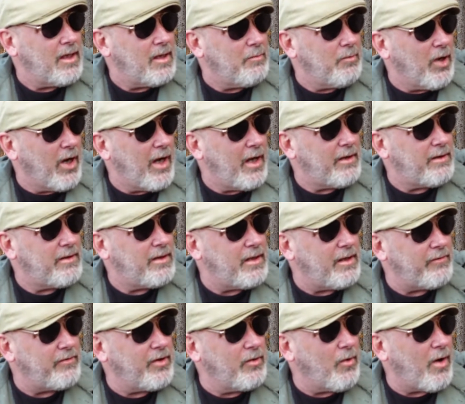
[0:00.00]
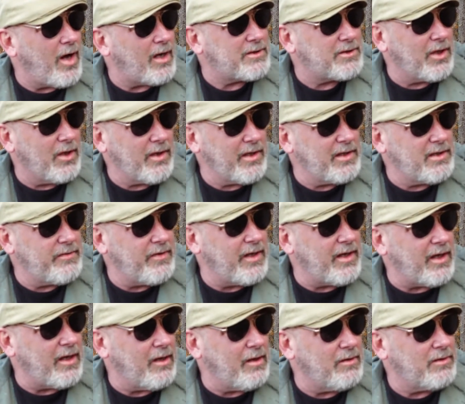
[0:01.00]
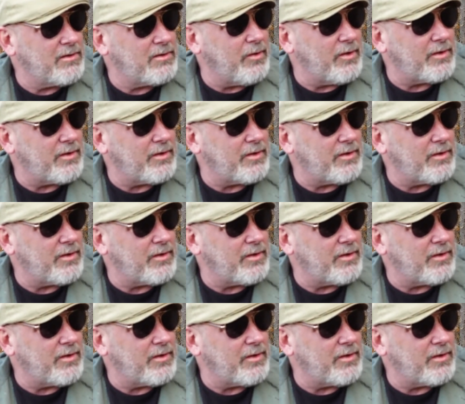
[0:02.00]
but if you watch all these videos,